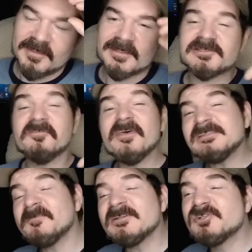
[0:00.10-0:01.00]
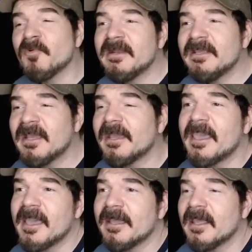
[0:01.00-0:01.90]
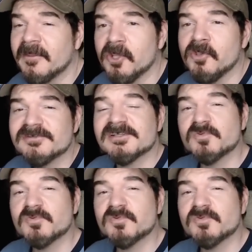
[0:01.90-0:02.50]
So this has been trending again in the news this